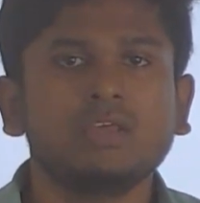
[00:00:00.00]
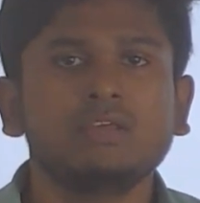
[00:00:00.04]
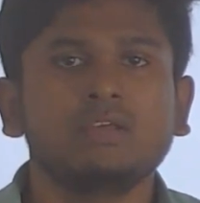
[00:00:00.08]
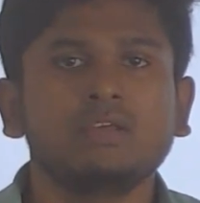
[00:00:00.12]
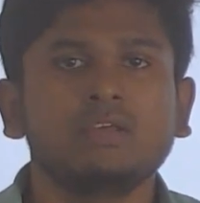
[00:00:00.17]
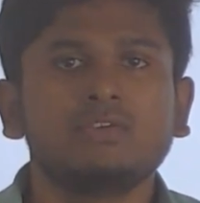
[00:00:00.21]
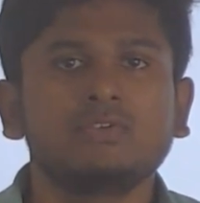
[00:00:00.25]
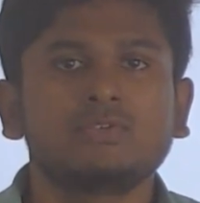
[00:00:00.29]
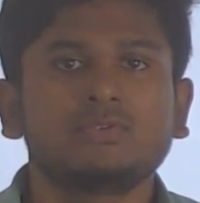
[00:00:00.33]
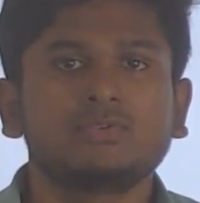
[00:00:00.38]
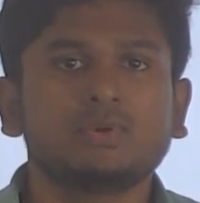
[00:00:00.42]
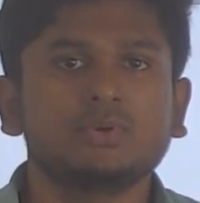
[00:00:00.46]

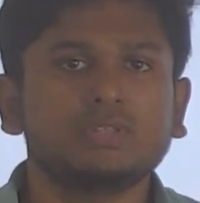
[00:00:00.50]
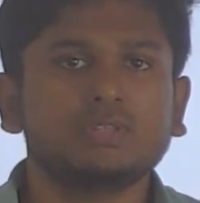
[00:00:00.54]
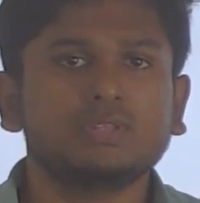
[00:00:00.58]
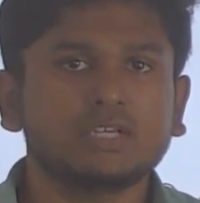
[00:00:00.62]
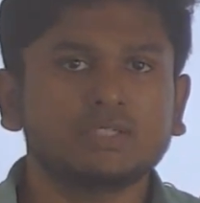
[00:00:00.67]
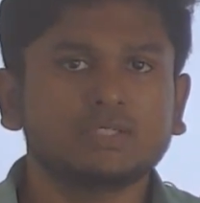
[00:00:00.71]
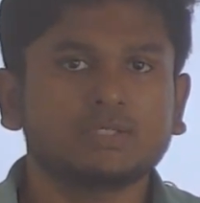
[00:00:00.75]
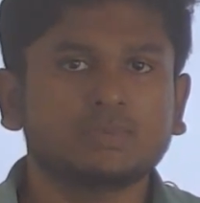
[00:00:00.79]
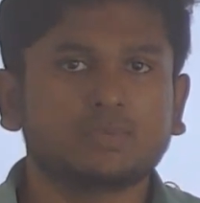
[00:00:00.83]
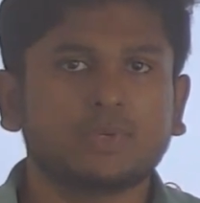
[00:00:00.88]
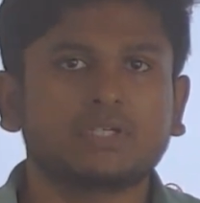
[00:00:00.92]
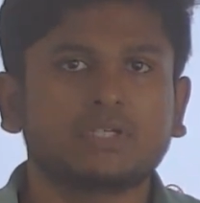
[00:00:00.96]
Okay,
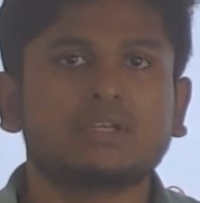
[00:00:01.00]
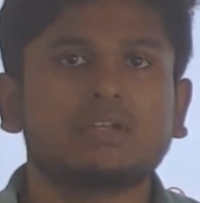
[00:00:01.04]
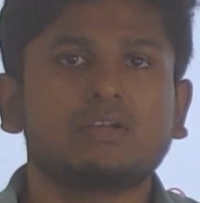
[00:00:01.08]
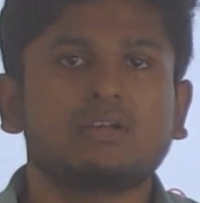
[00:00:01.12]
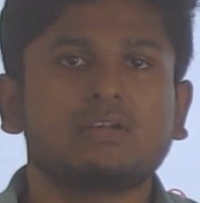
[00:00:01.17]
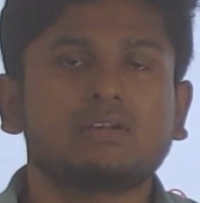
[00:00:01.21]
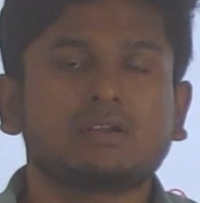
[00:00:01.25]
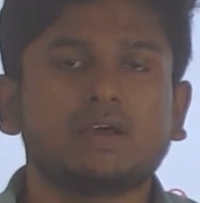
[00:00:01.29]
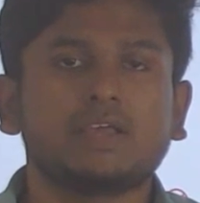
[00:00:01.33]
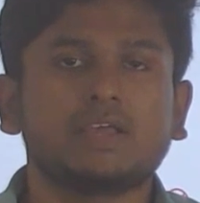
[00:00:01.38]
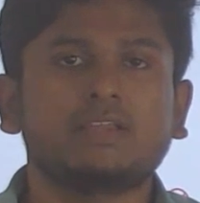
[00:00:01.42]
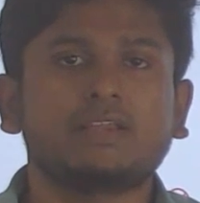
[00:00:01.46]
so the
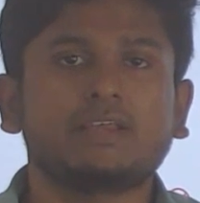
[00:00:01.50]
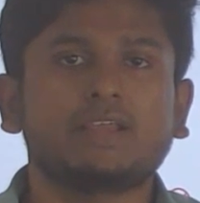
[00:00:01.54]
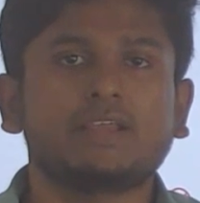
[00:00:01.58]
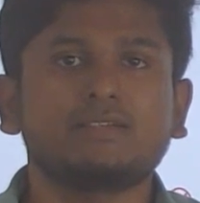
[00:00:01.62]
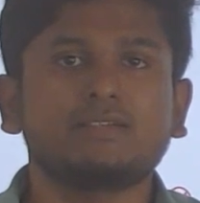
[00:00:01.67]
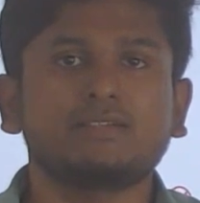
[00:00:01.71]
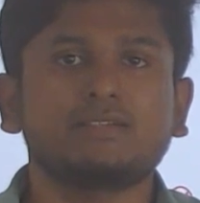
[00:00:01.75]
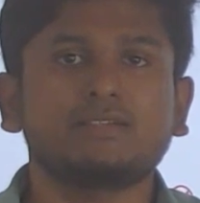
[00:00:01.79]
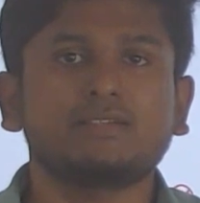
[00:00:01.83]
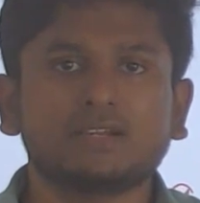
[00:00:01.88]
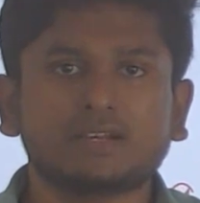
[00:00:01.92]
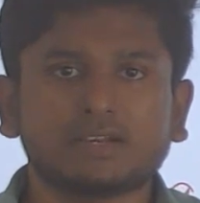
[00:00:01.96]
special drawing
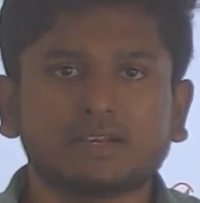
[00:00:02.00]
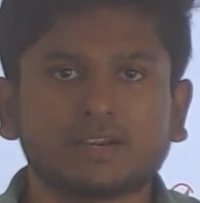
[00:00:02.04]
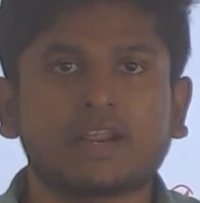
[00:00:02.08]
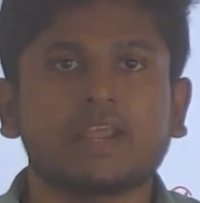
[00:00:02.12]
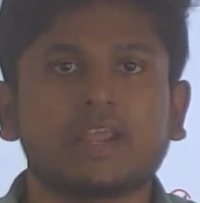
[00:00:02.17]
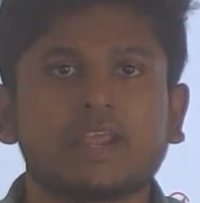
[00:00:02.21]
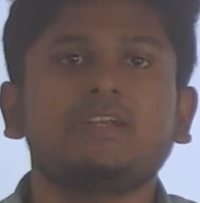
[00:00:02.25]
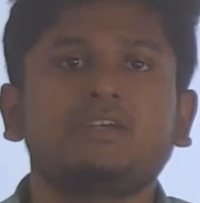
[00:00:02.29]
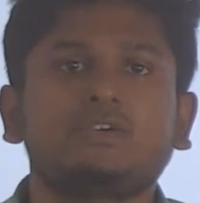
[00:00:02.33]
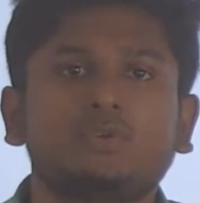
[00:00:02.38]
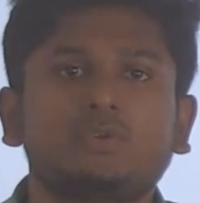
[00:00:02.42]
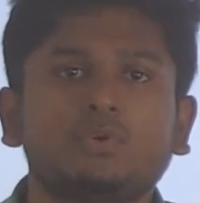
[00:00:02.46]
right is a
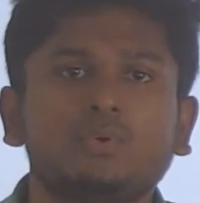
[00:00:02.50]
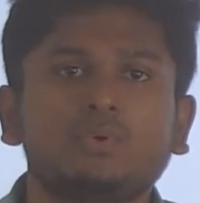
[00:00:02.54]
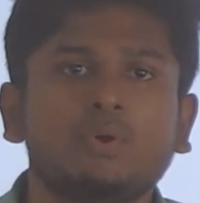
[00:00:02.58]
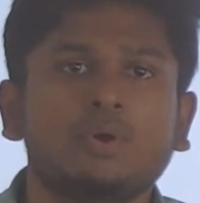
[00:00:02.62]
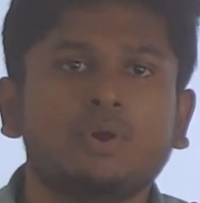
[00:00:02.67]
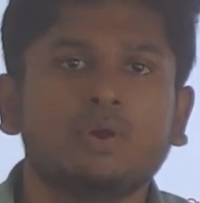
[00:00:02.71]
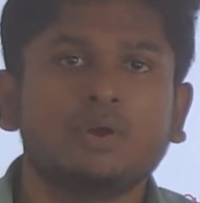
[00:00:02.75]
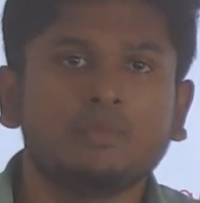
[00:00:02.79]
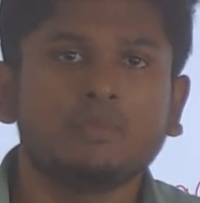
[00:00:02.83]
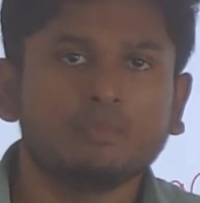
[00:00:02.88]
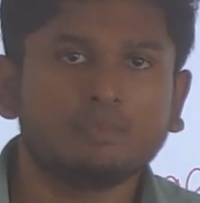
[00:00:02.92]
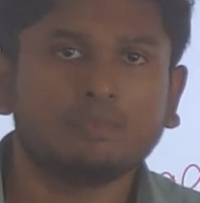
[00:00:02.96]
right
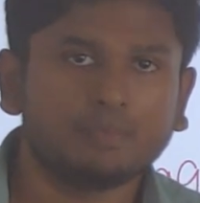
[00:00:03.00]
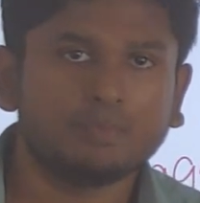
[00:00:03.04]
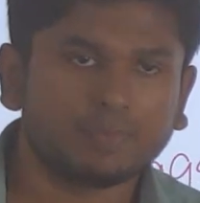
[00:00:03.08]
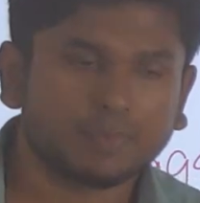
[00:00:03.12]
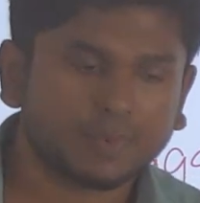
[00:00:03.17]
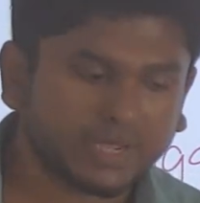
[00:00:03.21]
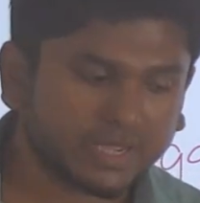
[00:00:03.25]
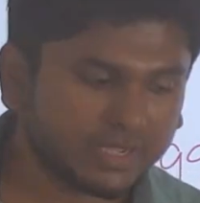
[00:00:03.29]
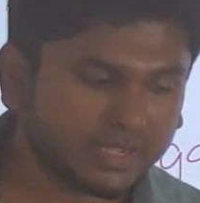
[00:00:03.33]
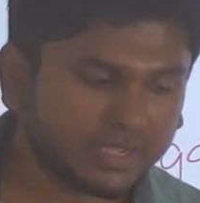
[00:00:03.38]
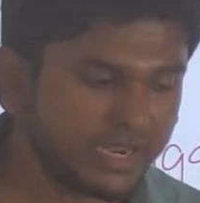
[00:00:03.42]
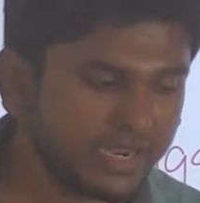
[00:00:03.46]
to
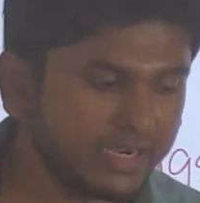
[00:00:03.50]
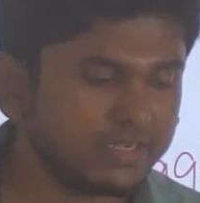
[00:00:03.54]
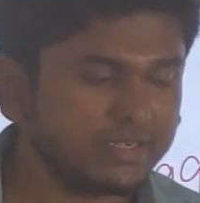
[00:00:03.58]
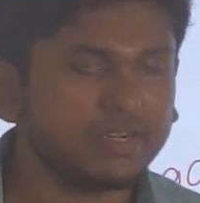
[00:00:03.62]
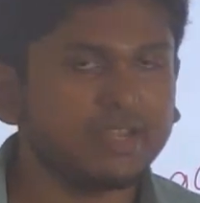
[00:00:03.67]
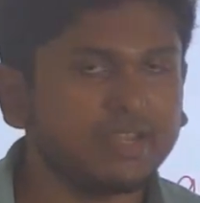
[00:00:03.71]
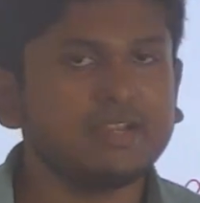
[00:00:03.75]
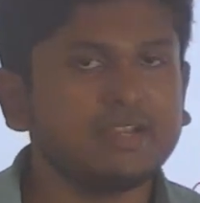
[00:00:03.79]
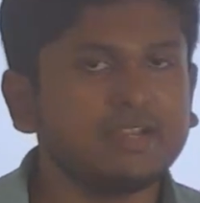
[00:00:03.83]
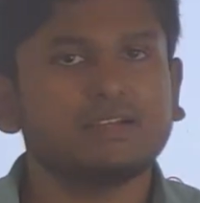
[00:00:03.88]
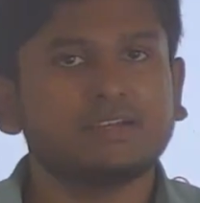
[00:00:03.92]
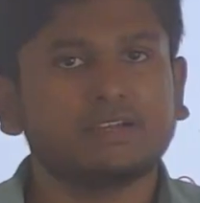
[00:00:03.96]

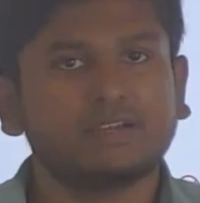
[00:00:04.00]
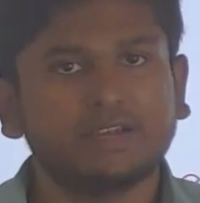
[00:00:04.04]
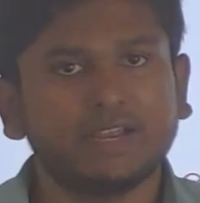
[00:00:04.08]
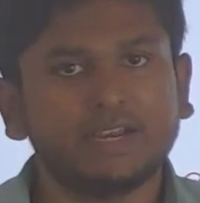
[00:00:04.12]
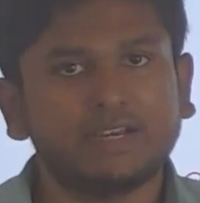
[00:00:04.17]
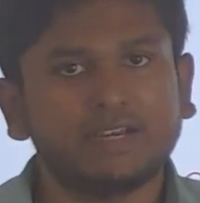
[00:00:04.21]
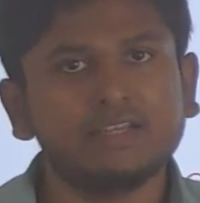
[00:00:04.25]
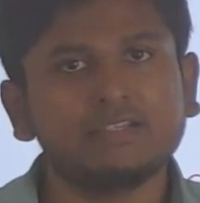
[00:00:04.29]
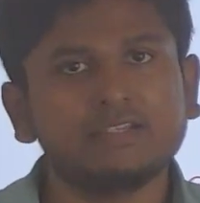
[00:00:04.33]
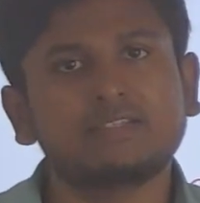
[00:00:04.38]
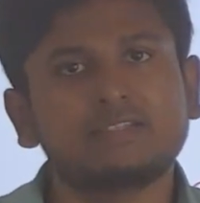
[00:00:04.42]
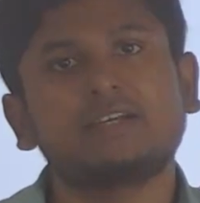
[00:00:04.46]

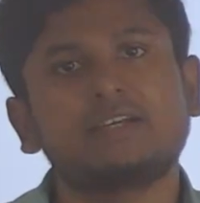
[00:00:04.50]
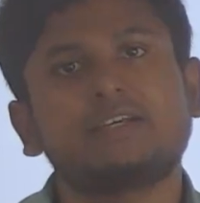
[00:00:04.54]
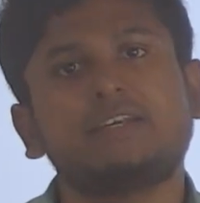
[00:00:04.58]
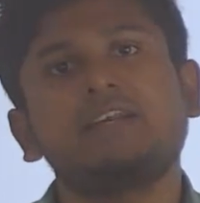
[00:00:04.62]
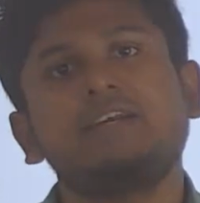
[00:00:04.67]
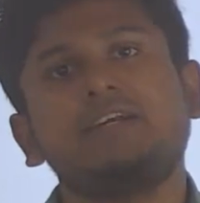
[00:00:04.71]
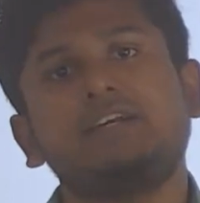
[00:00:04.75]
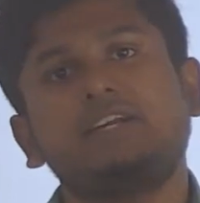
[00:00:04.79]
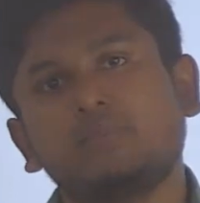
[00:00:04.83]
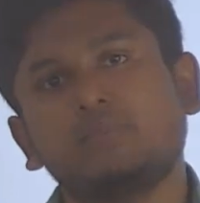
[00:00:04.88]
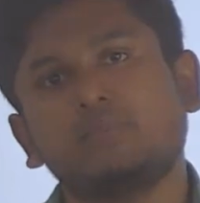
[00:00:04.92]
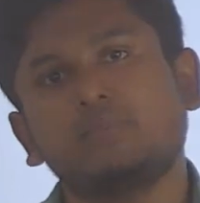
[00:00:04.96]
getting
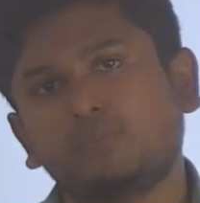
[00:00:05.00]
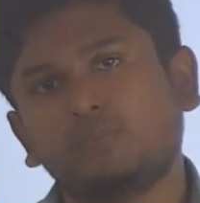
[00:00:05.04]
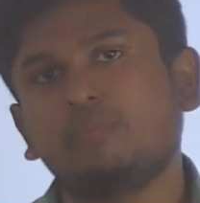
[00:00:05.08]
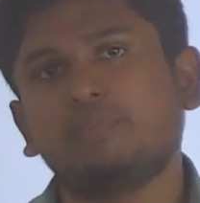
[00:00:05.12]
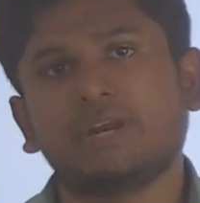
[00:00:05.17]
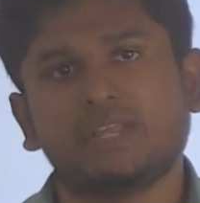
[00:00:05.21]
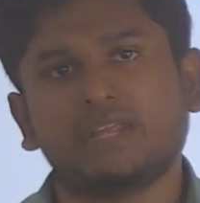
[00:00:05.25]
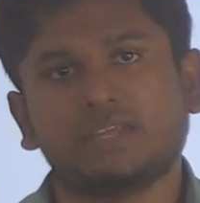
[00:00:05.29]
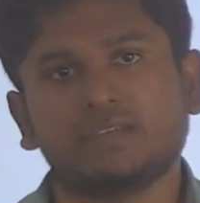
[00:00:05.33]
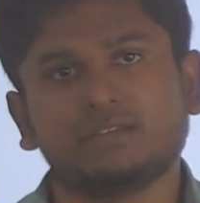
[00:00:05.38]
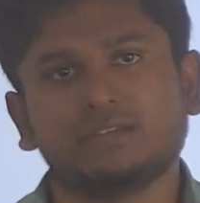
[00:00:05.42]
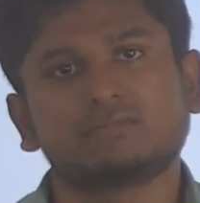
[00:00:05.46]
certain
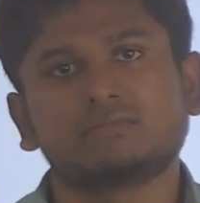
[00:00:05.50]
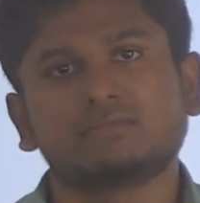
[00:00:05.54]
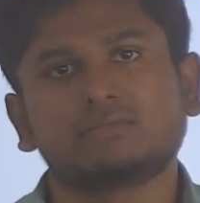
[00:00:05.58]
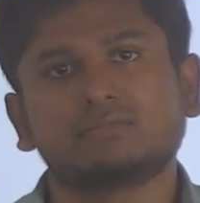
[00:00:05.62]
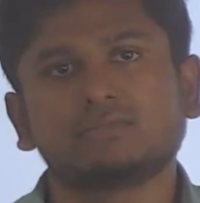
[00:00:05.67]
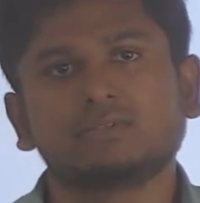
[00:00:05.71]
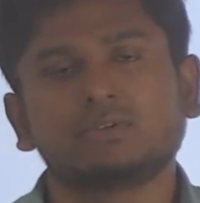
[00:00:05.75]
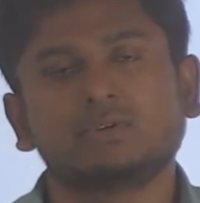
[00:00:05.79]
debt money.